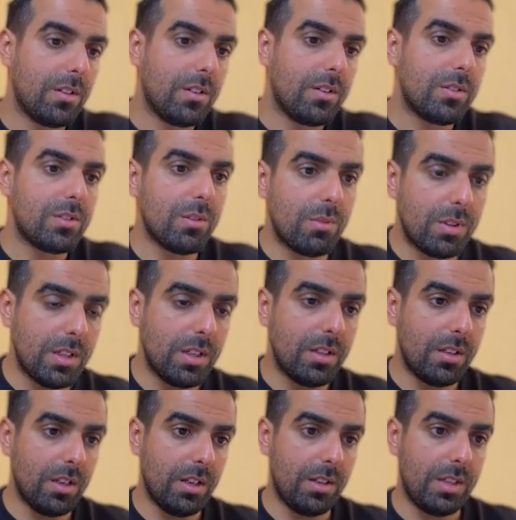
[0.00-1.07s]
So
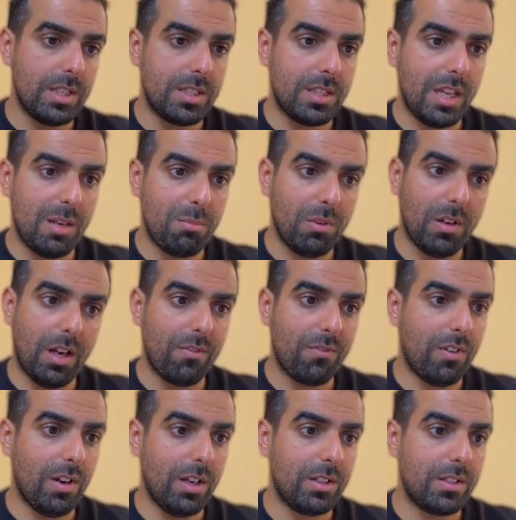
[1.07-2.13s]
in this table, I
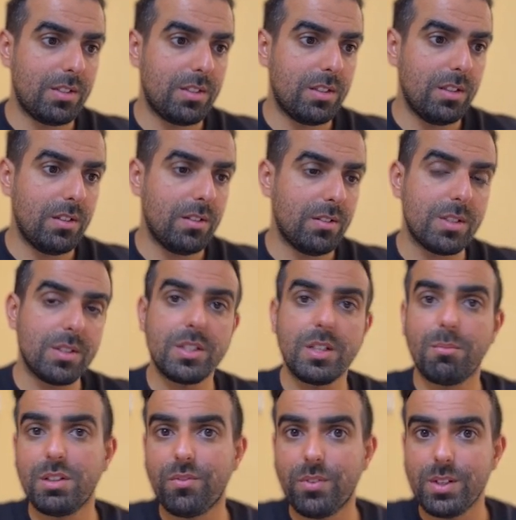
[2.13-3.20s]
find
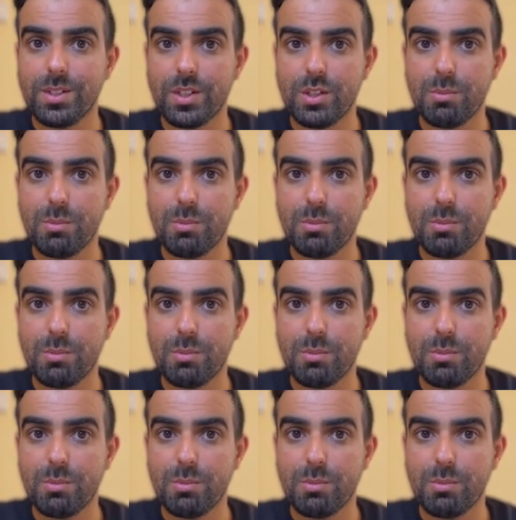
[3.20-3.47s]
some differences